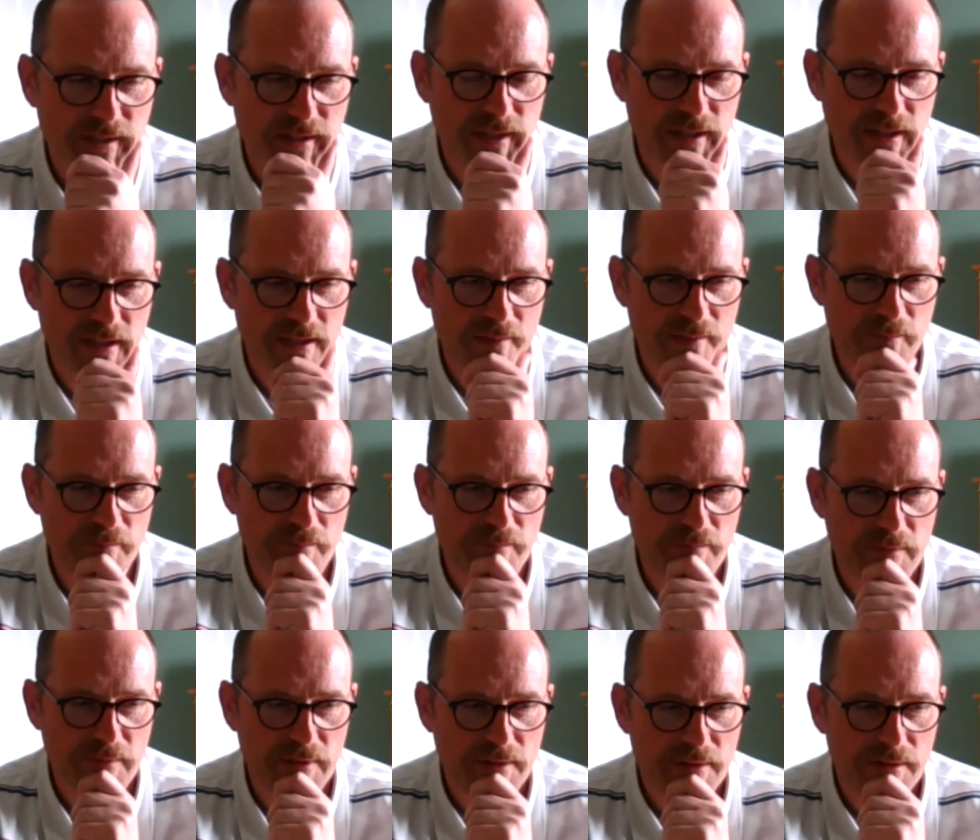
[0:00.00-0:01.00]

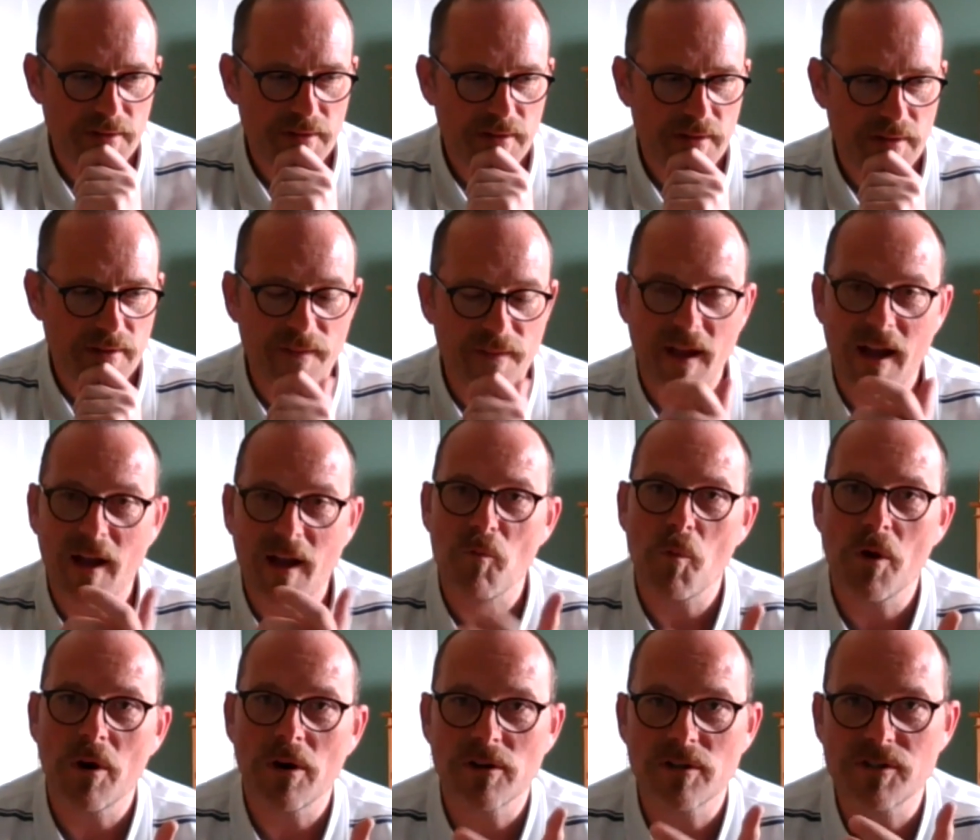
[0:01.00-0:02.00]
that
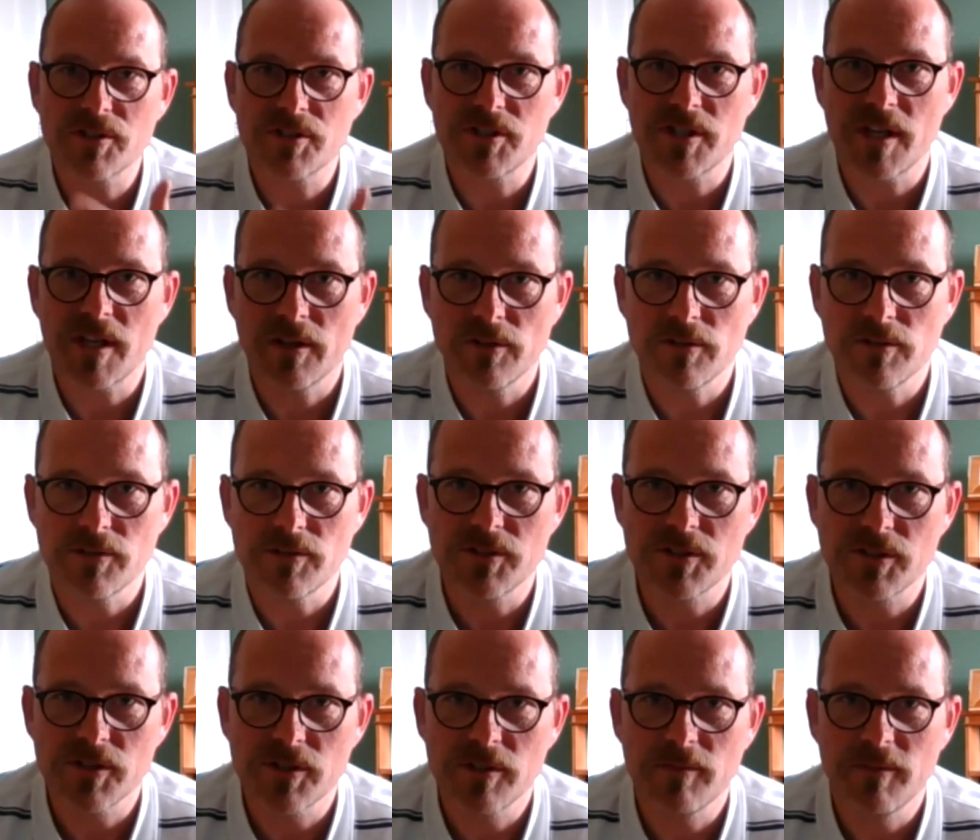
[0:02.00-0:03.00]
word
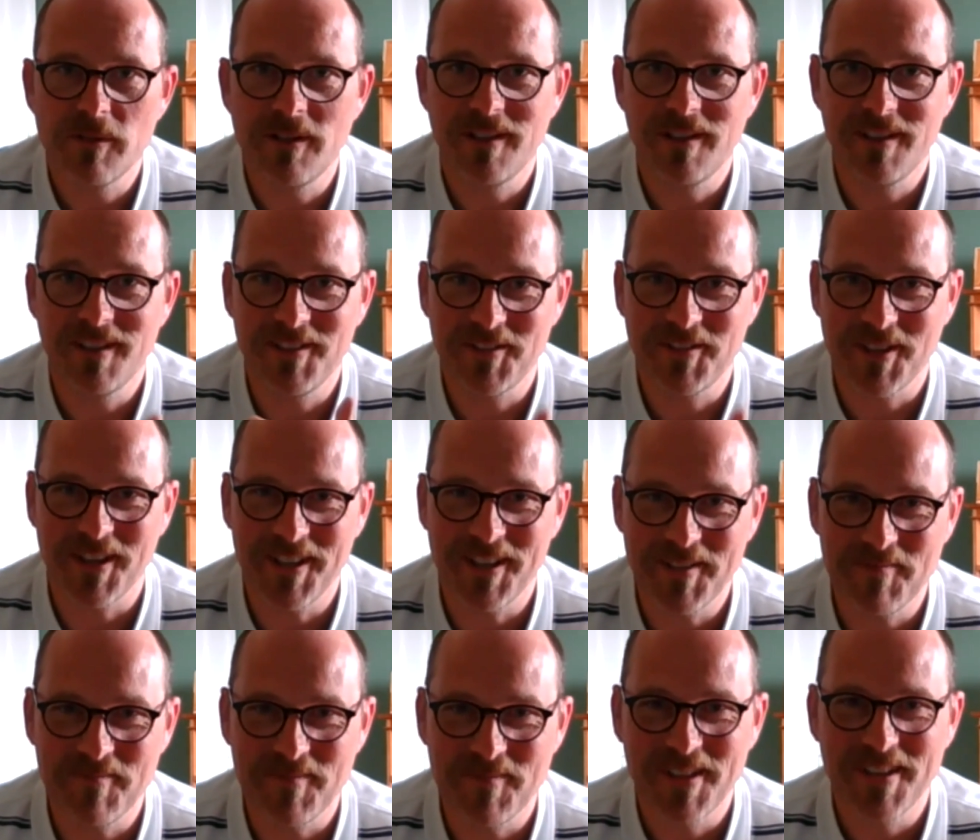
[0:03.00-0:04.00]
sales,
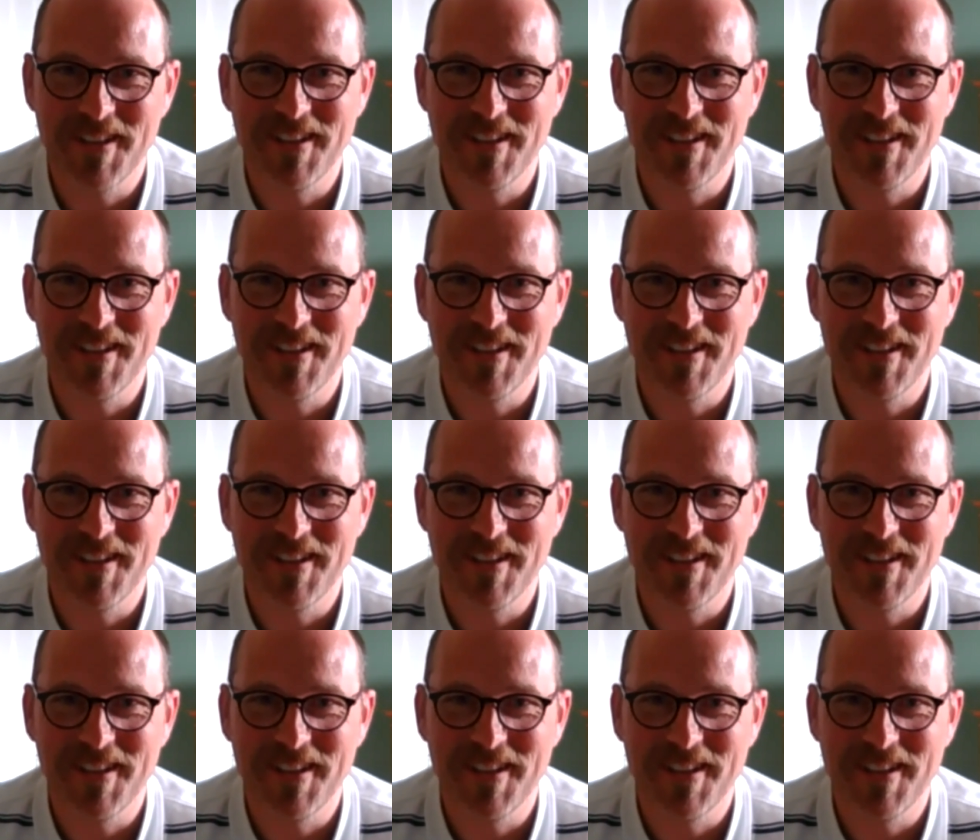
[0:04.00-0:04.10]
right?